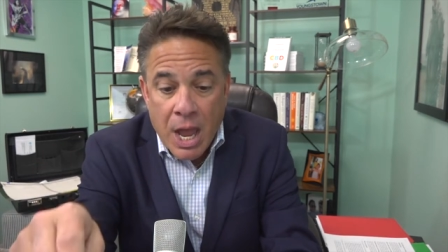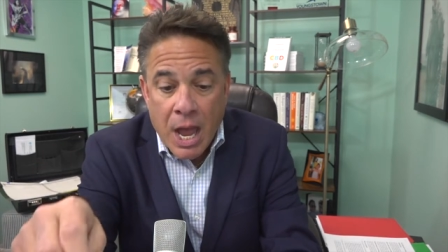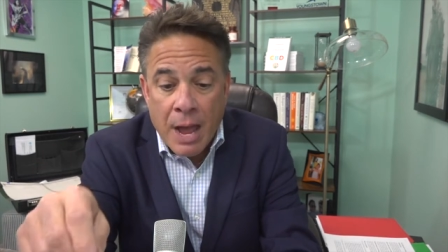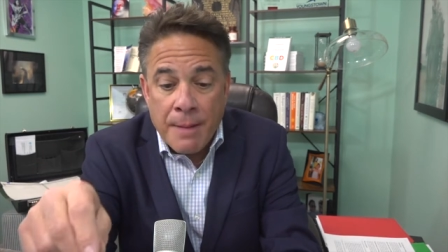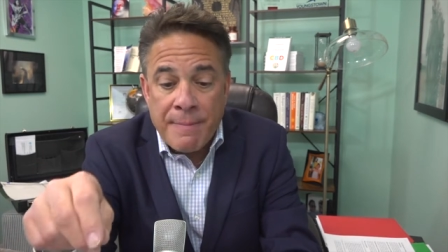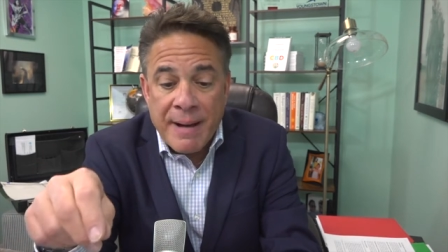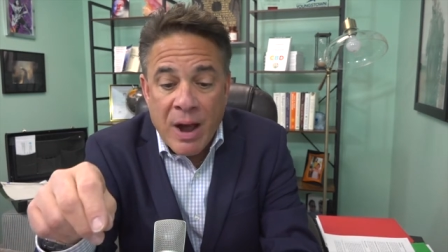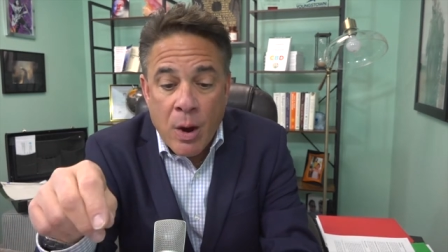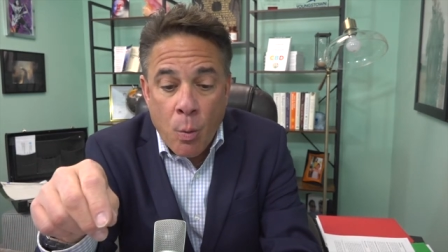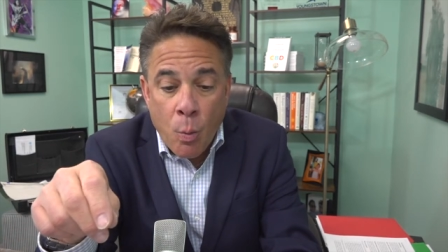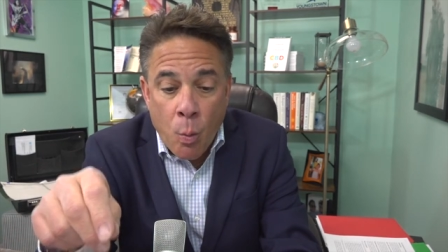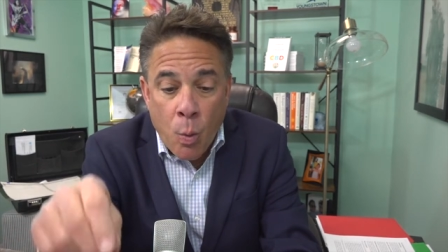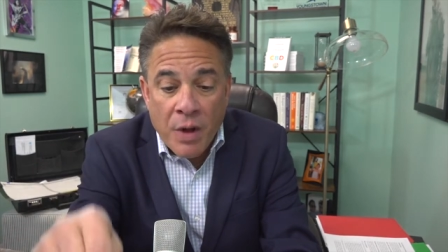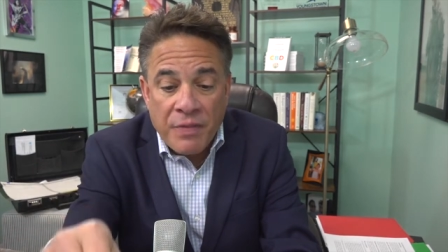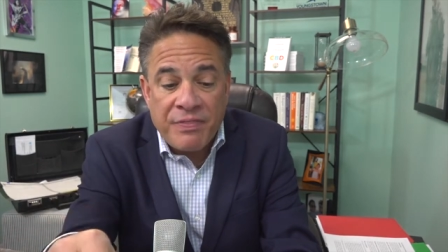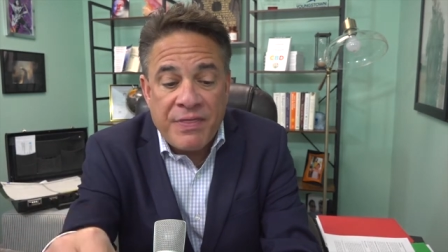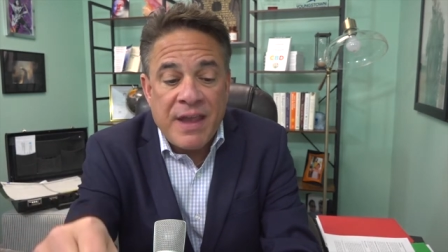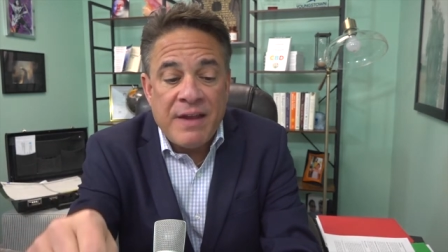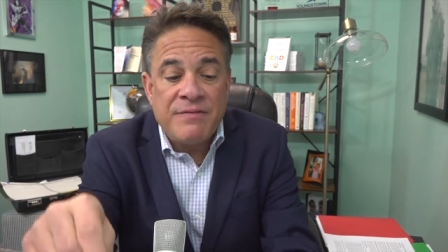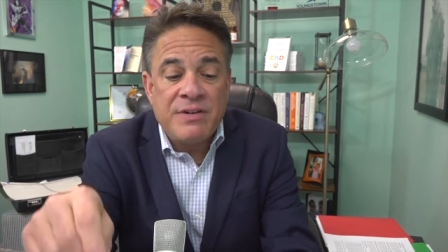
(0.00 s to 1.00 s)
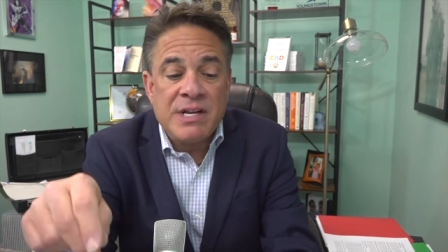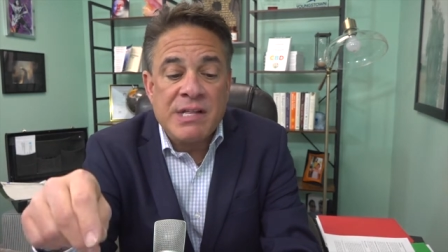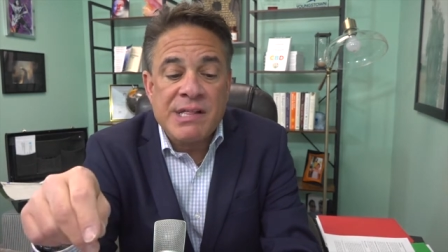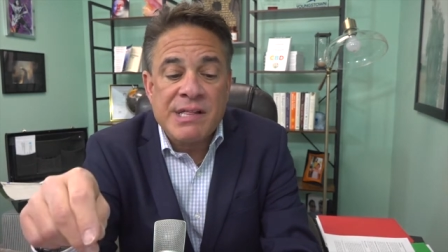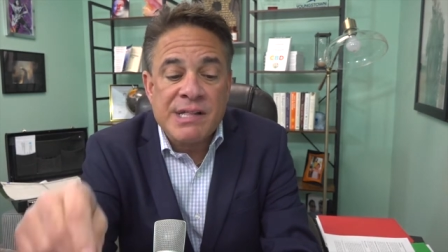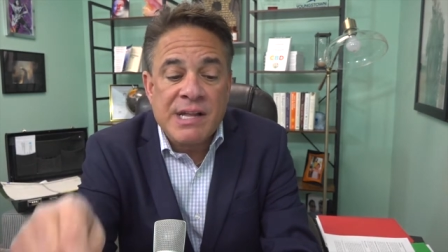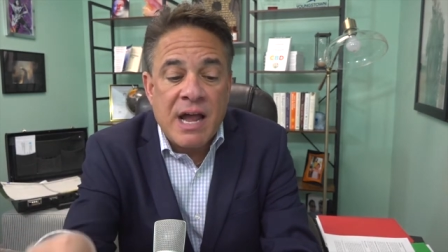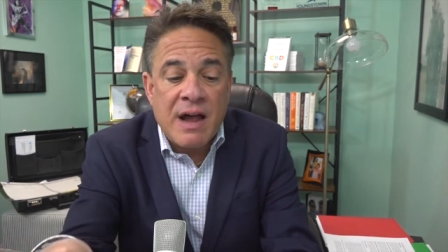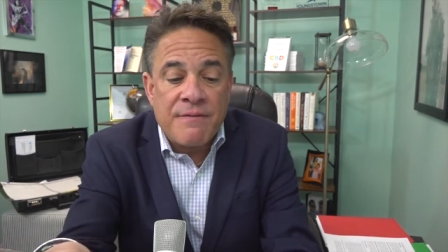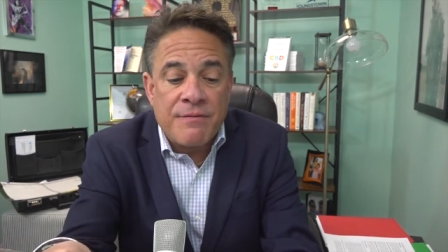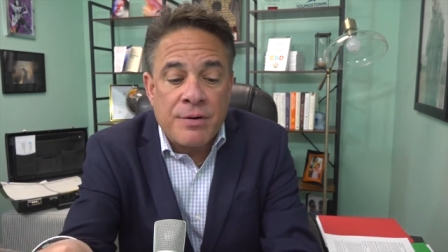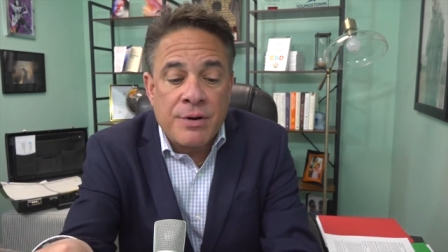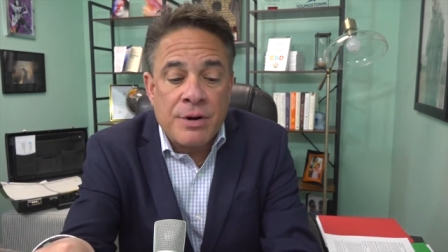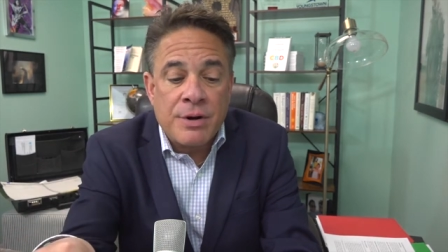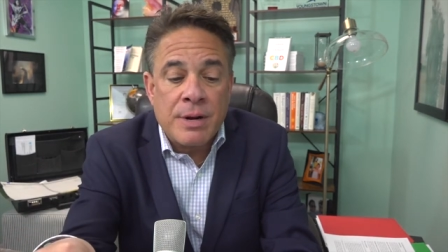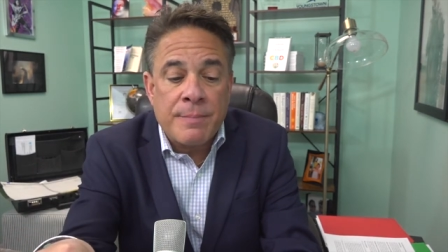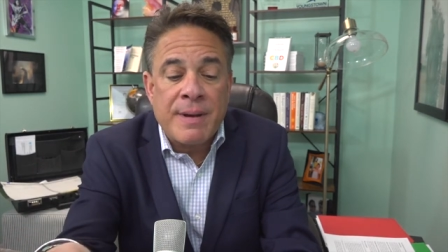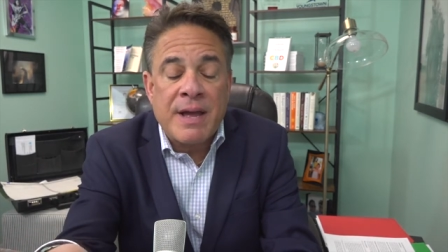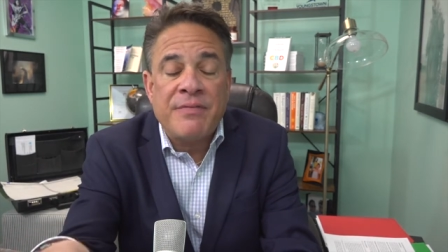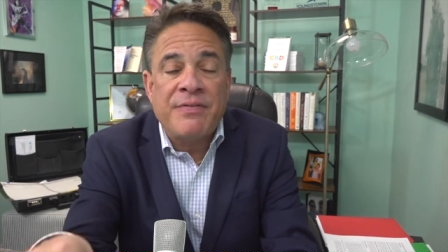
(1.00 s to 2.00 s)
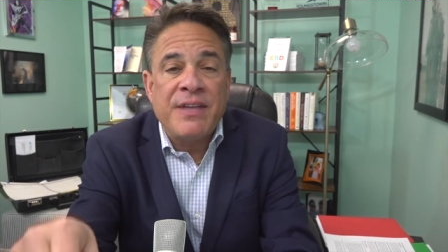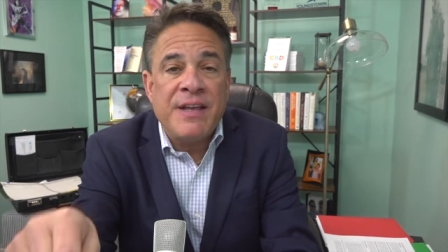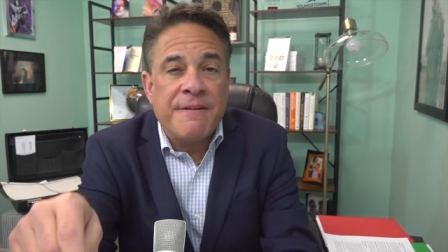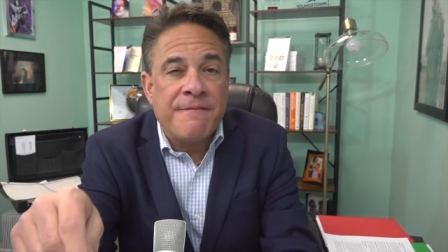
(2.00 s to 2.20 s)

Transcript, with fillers: about what they've discovered about the